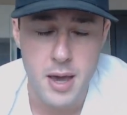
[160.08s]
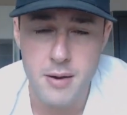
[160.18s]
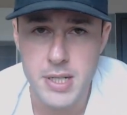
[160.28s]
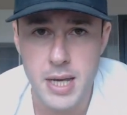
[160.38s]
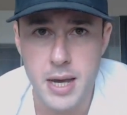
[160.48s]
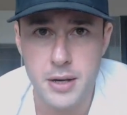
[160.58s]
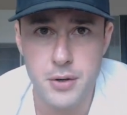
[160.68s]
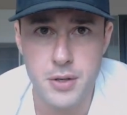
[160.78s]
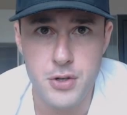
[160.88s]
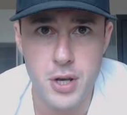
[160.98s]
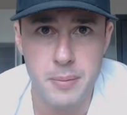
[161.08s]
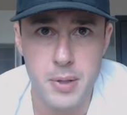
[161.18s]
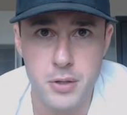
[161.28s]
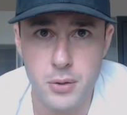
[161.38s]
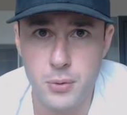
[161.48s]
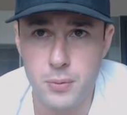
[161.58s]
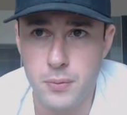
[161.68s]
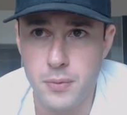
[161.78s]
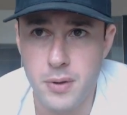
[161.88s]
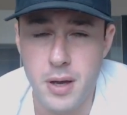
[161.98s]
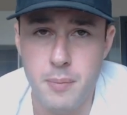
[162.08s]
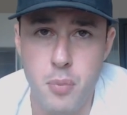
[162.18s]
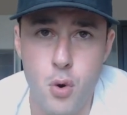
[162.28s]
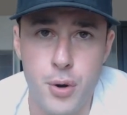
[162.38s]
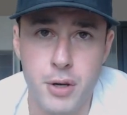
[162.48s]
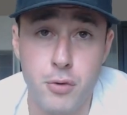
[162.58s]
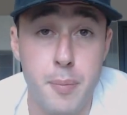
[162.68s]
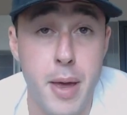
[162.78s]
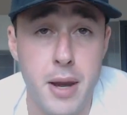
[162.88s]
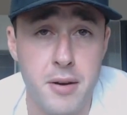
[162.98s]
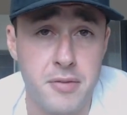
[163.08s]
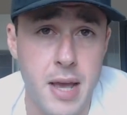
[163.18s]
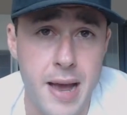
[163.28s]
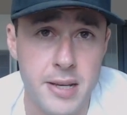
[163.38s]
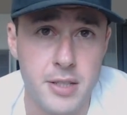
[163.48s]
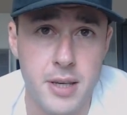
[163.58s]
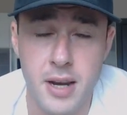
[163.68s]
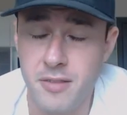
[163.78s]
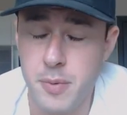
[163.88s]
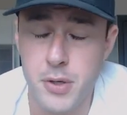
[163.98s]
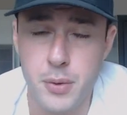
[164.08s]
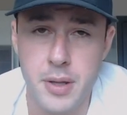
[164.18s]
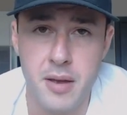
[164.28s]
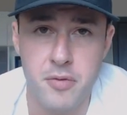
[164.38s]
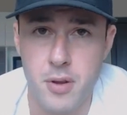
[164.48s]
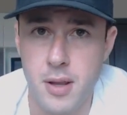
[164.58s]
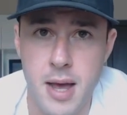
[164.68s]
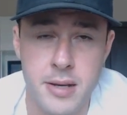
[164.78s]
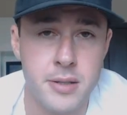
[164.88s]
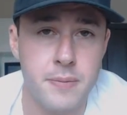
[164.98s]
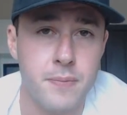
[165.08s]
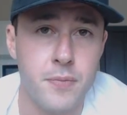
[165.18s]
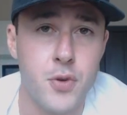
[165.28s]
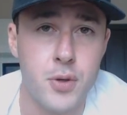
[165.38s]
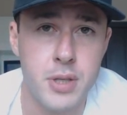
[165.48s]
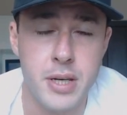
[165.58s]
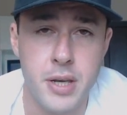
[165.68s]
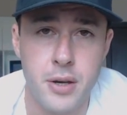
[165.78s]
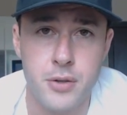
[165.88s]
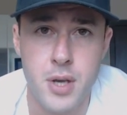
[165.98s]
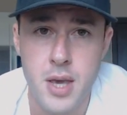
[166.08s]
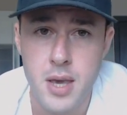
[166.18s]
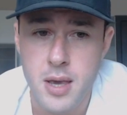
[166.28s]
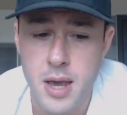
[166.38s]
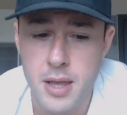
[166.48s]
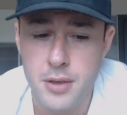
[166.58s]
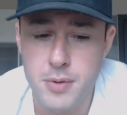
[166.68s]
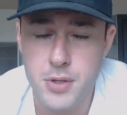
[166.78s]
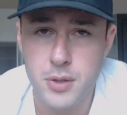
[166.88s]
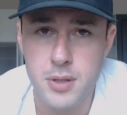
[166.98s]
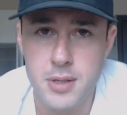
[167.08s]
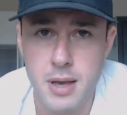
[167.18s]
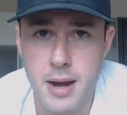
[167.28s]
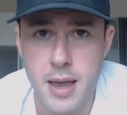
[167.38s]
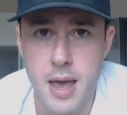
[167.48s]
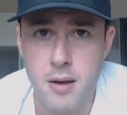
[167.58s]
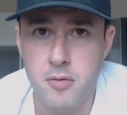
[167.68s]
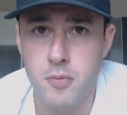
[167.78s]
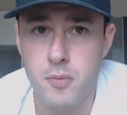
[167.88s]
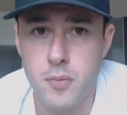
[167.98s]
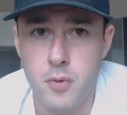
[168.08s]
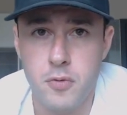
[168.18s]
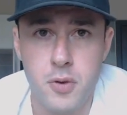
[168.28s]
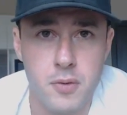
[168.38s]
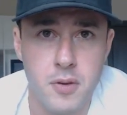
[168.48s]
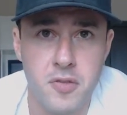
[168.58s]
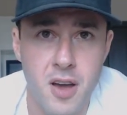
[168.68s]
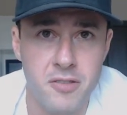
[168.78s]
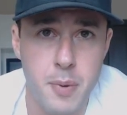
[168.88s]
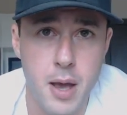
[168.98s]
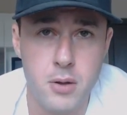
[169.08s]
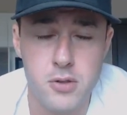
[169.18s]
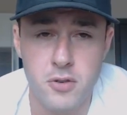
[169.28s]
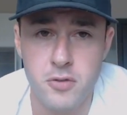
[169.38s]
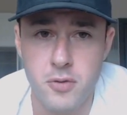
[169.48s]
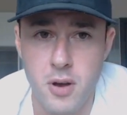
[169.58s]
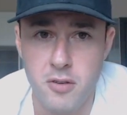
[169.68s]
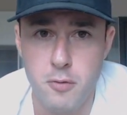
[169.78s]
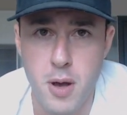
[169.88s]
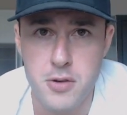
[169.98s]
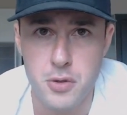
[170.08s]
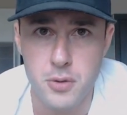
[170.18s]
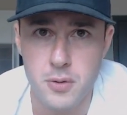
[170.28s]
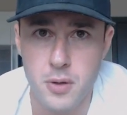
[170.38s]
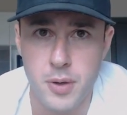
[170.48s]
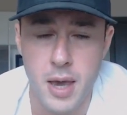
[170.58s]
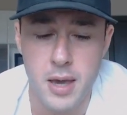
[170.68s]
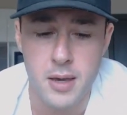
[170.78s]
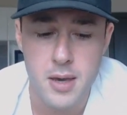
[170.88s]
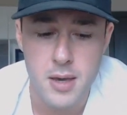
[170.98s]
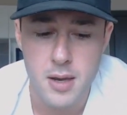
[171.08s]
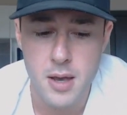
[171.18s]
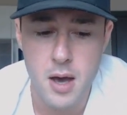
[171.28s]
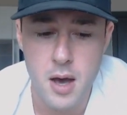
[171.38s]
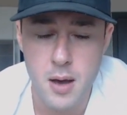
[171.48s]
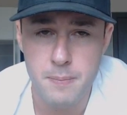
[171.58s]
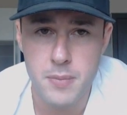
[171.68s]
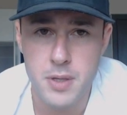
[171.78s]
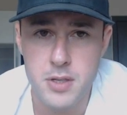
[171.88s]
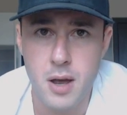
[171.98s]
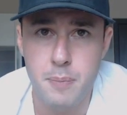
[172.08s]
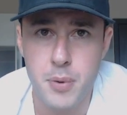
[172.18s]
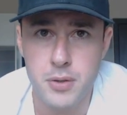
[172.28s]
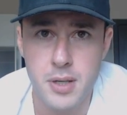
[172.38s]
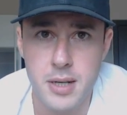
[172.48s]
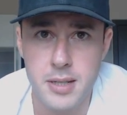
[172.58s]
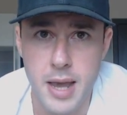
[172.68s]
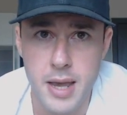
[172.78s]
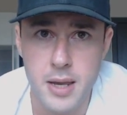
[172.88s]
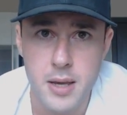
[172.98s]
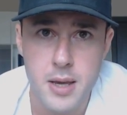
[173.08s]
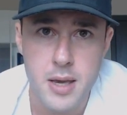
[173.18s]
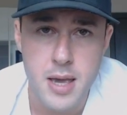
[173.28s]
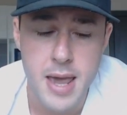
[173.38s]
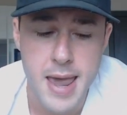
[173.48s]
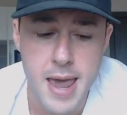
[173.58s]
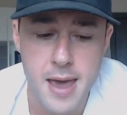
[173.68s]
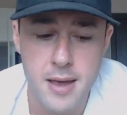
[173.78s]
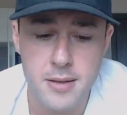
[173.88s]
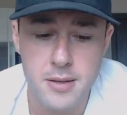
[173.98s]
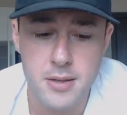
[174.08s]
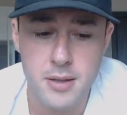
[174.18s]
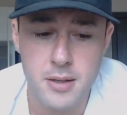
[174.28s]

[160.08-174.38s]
every day I go to the gym and do a boring, repetitive task, and I've been doing that for the last 13 years. And the result is that I have 55 pounds of muscle. Okay, it's not built in a day, and